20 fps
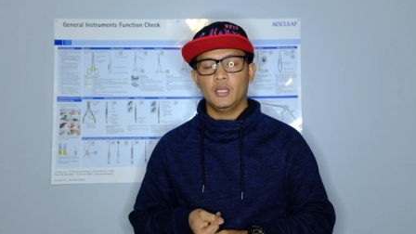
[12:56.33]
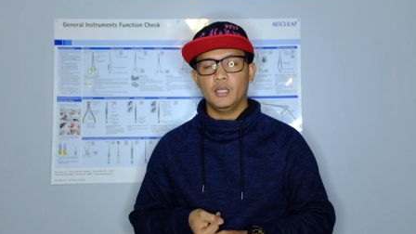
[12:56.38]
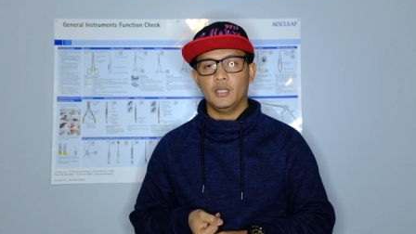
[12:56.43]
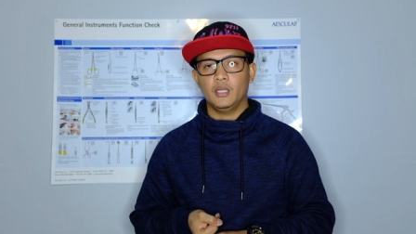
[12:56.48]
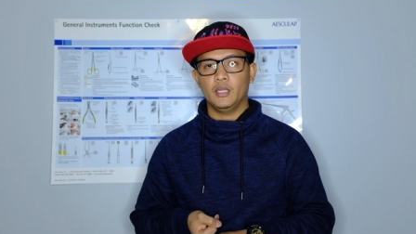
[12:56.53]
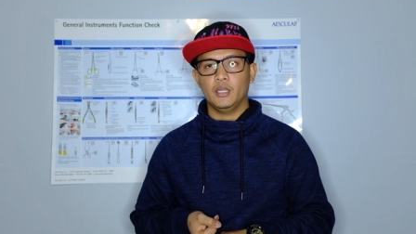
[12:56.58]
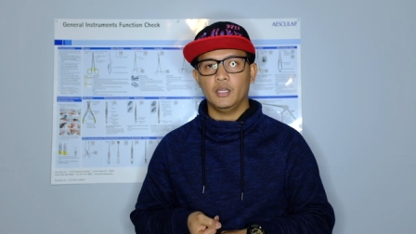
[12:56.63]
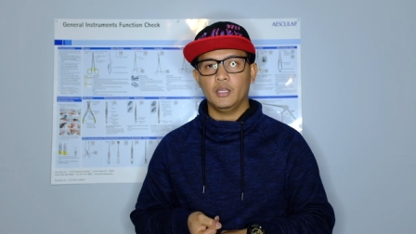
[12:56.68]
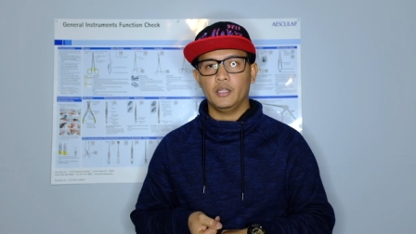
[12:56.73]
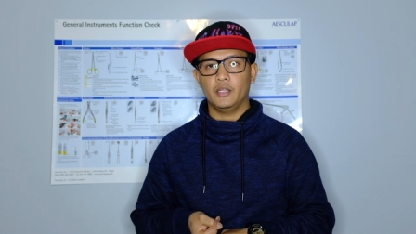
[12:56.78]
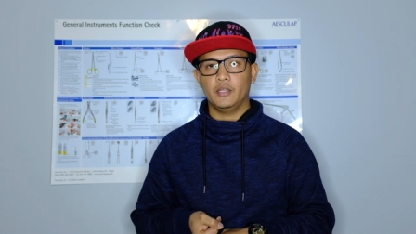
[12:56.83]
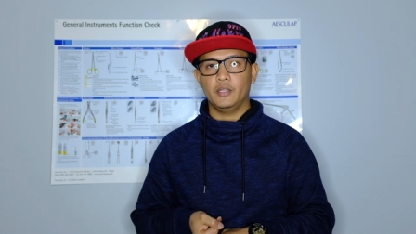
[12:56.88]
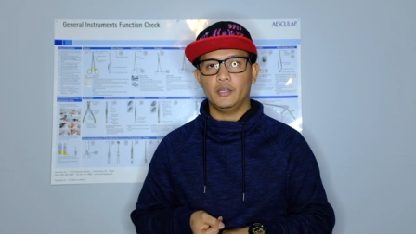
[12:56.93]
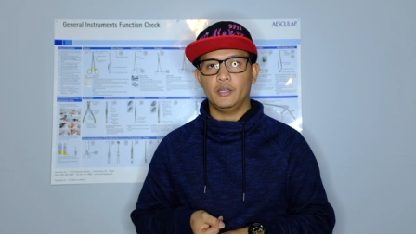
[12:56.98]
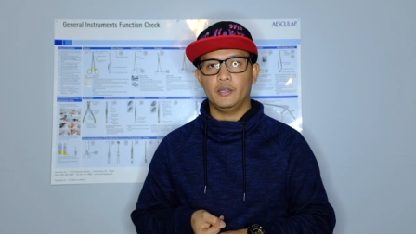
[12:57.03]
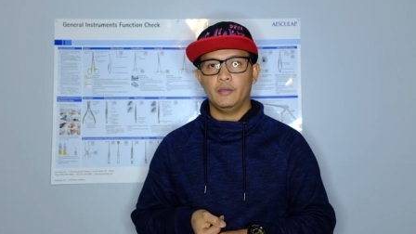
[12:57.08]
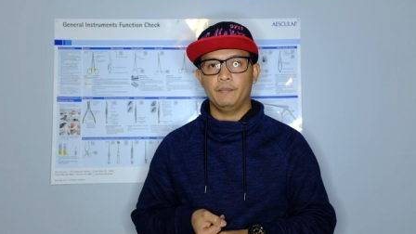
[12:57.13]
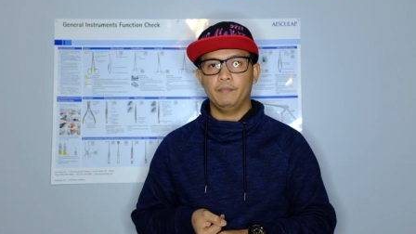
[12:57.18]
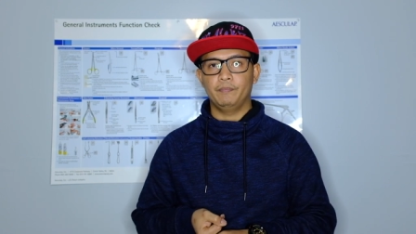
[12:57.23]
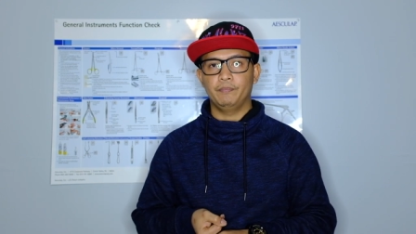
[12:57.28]
and
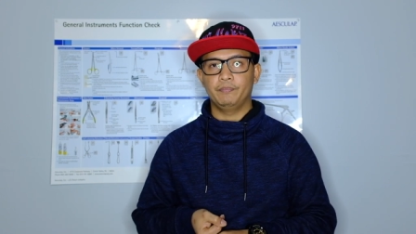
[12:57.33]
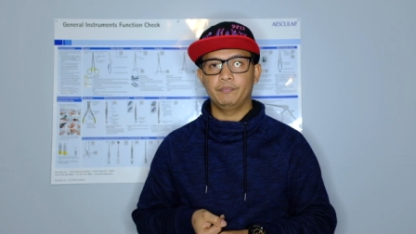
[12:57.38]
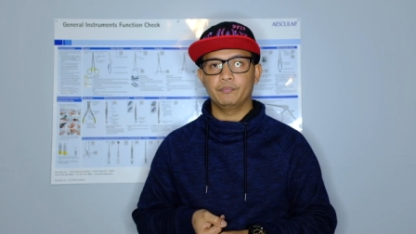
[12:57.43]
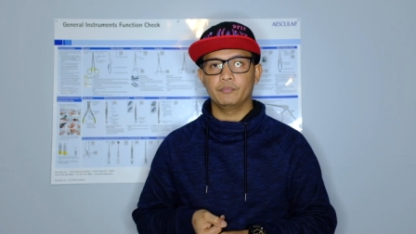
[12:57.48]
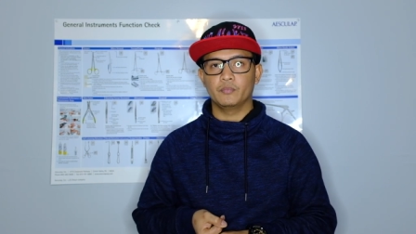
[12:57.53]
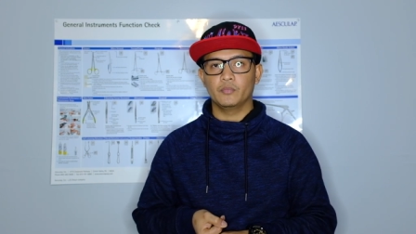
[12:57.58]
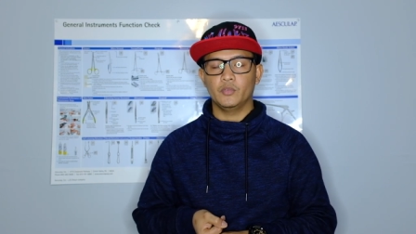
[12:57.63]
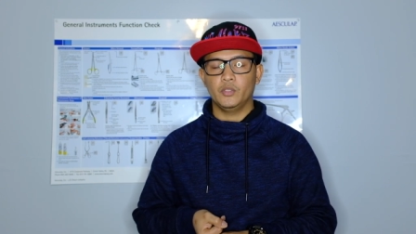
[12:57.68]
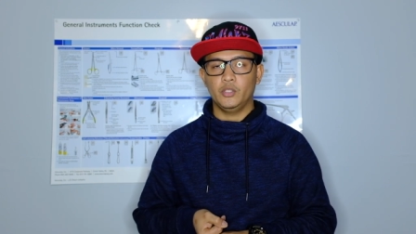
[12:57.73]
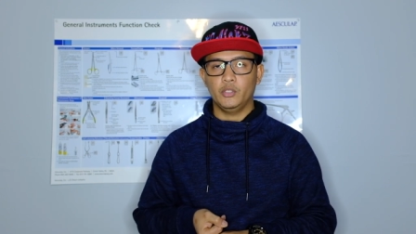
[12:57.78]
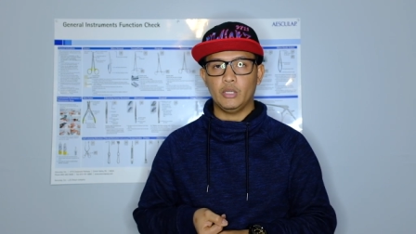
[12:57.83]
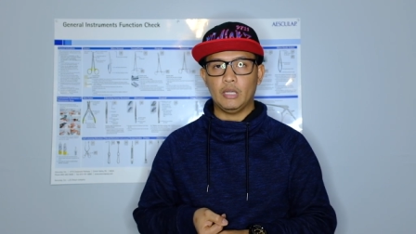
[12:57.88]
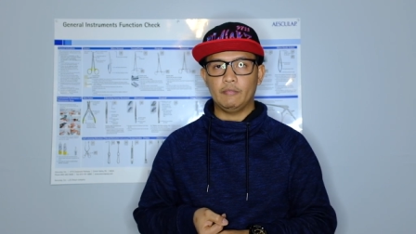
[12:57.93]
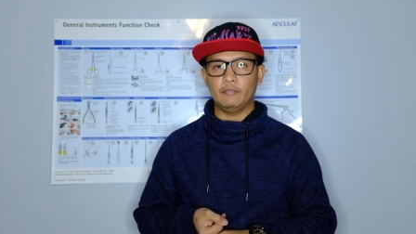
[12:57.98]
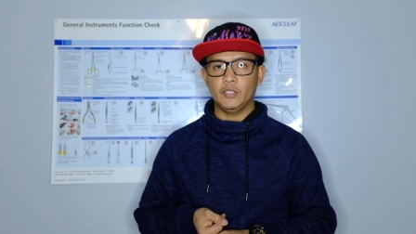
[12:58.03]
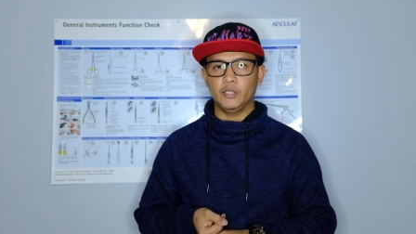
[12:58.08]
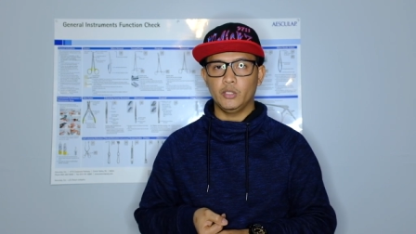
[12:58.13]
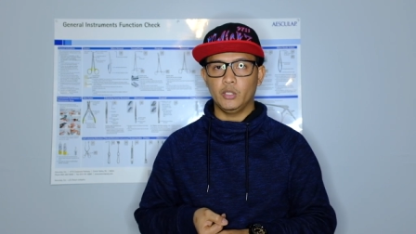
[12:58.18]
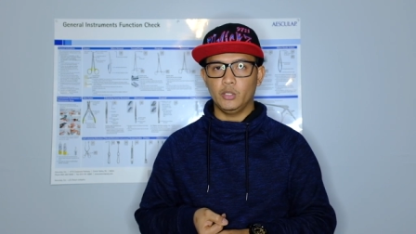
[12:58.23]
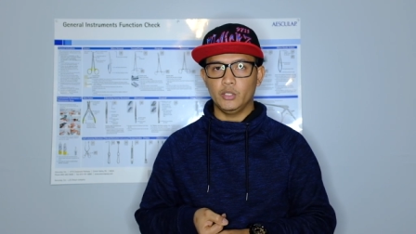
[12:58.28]
you have
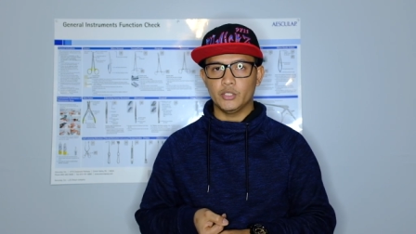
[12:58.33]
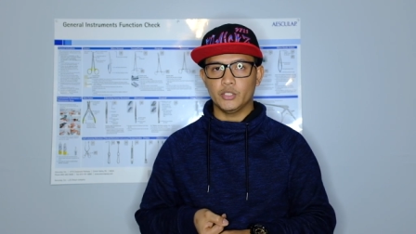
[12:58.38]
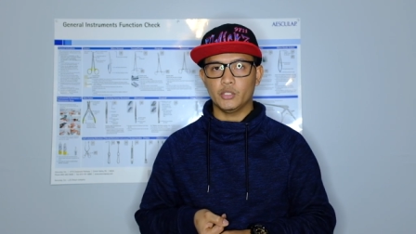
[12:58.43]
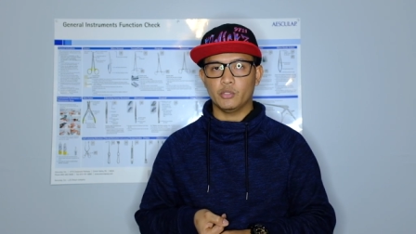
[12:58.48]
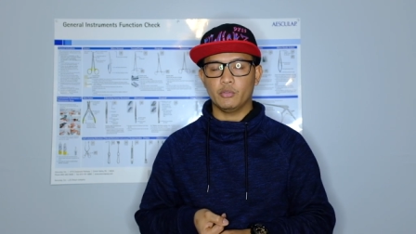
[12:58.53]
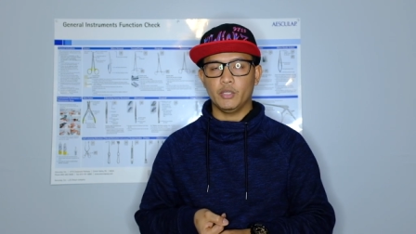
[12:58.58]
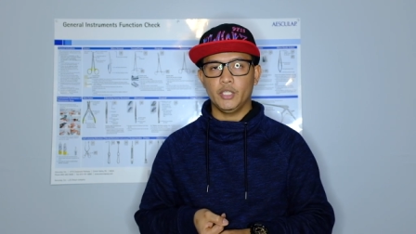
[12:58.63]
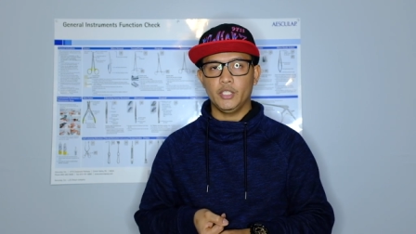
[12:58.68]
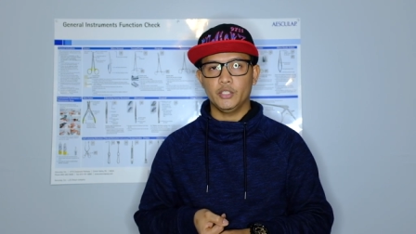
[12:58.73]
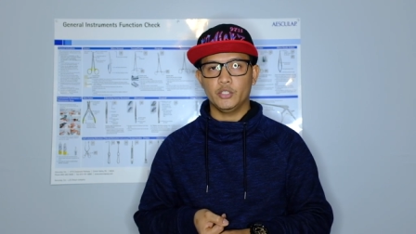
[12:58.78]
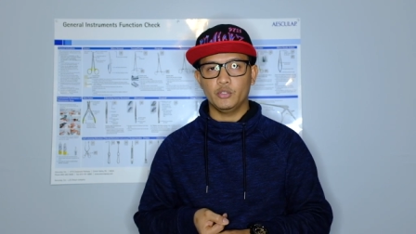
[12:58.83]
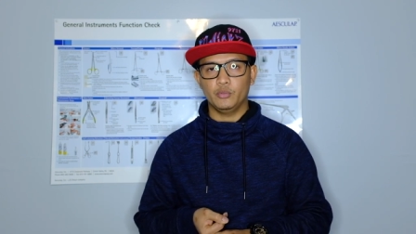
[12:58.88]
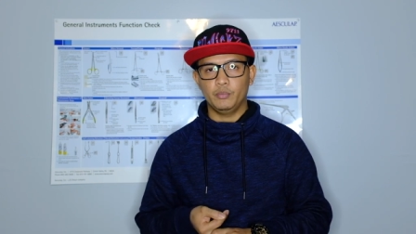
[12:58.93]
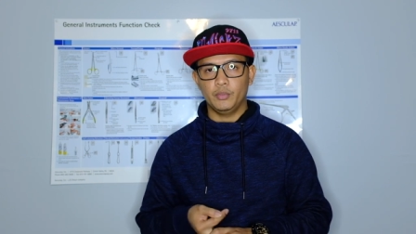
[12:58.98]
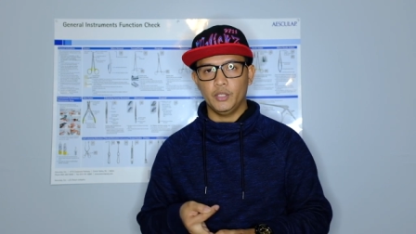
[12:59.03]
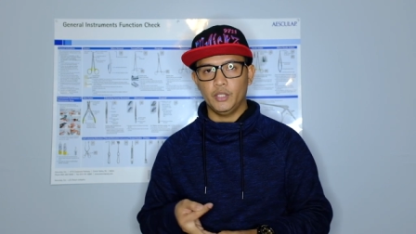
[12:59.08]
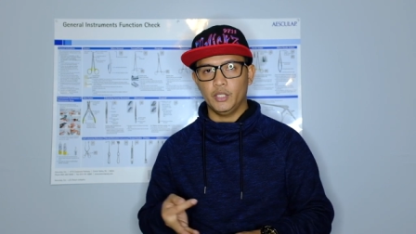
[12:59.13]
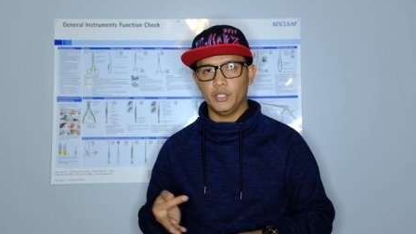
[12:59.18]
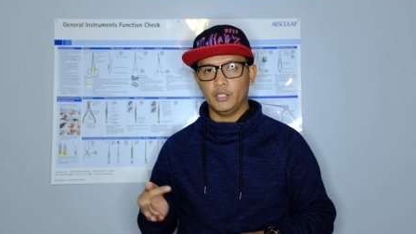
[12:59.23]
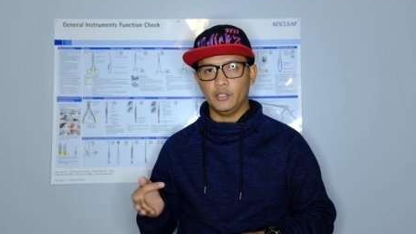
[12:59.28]
the knowledge already to
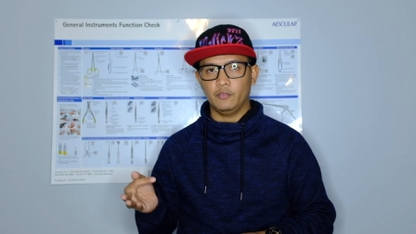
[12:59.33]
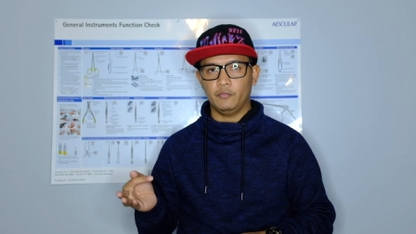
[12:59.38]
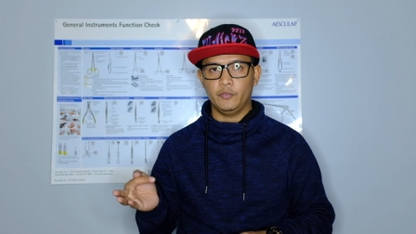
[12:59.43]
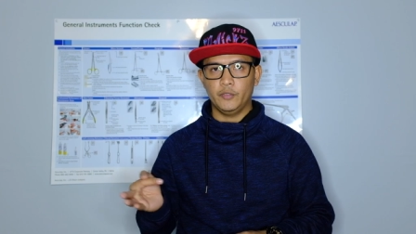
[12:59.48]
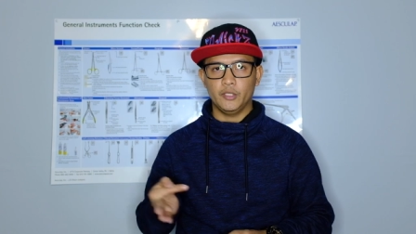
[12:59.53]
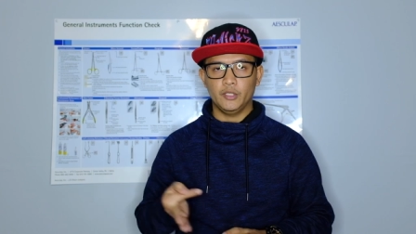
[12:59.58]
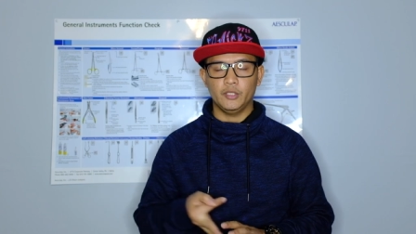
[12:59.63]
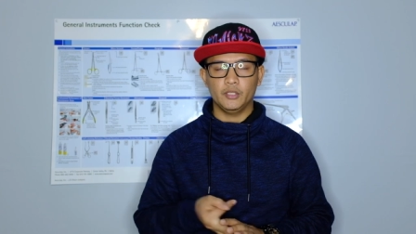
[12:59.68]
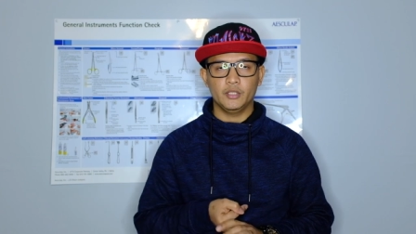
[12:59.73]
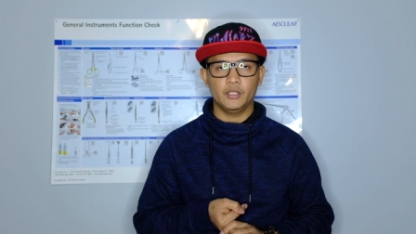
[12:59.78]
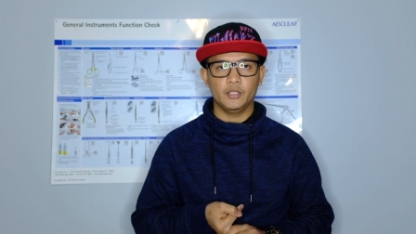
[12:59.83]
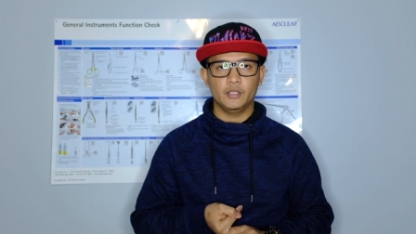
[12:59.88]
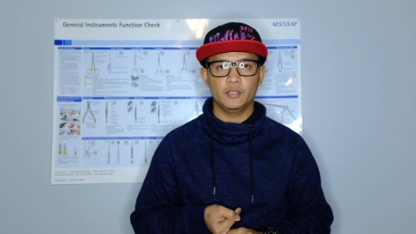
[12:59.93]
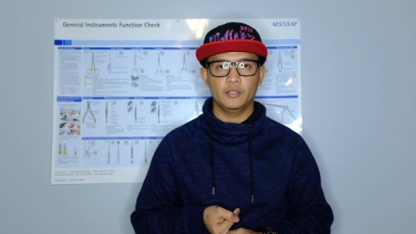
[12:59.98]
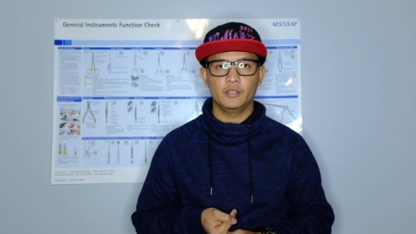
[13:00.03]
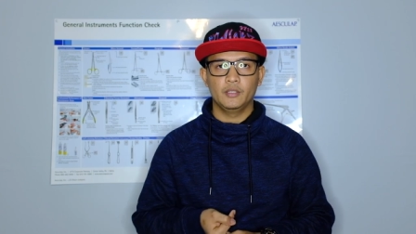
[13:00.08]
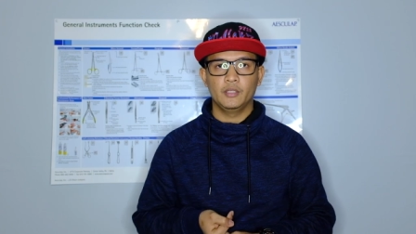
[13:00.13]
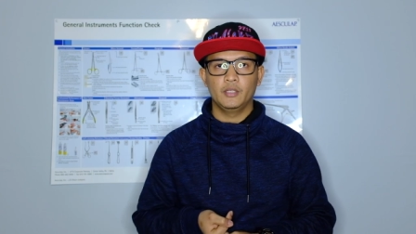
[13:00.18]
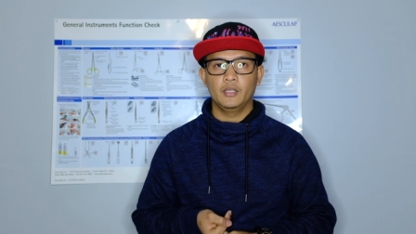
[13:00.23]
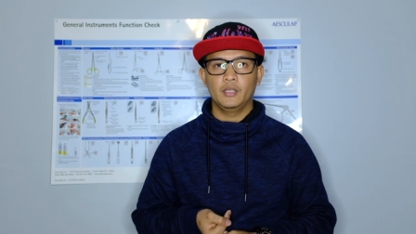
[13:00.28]
be in the field
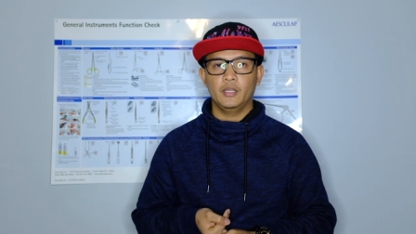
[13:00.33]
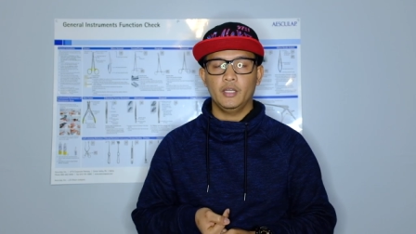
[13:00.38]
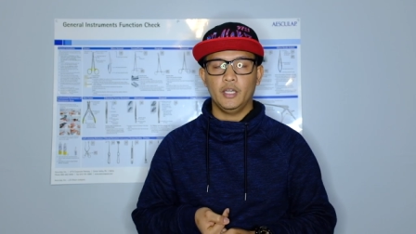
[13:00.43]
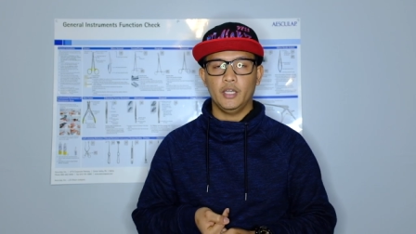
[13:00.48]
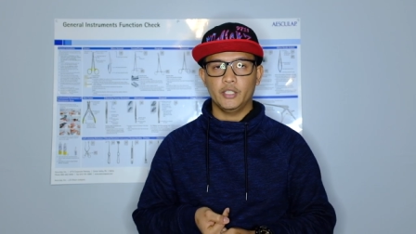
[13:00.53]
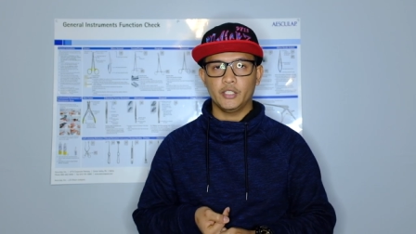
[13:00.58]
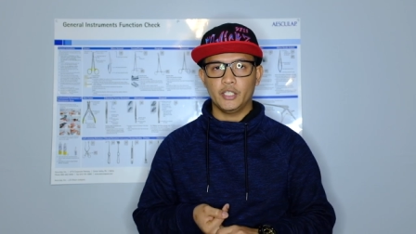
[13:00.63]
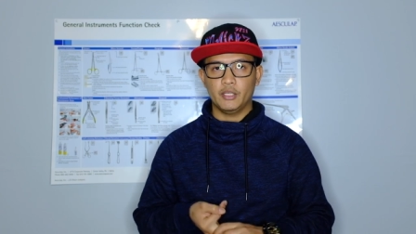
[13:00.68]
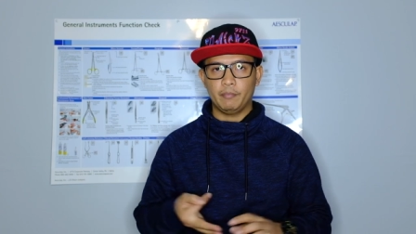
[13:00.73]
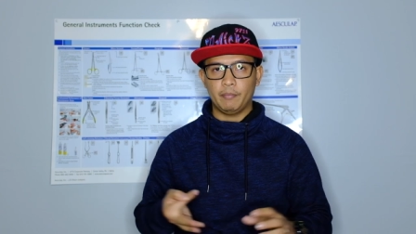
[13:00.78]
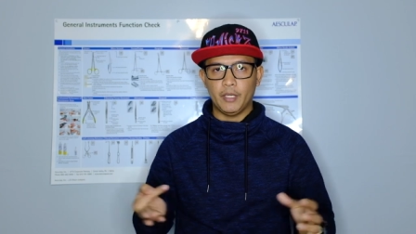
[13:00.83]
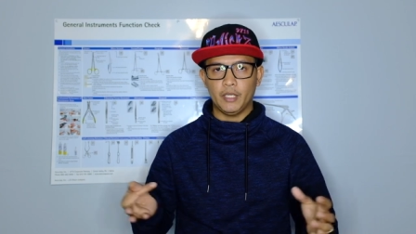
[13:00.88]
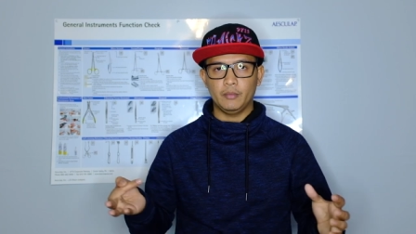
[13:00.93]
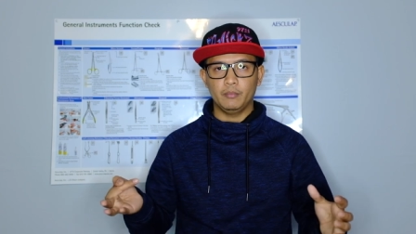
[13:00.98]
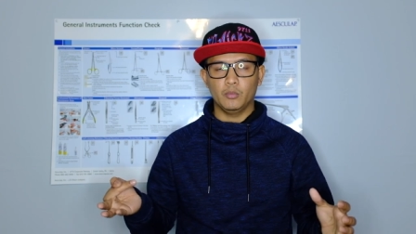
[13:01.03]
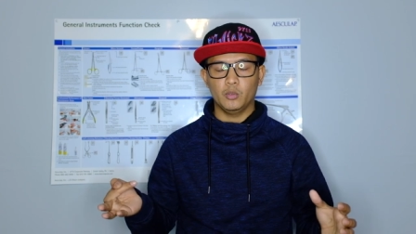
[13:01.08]
and get paid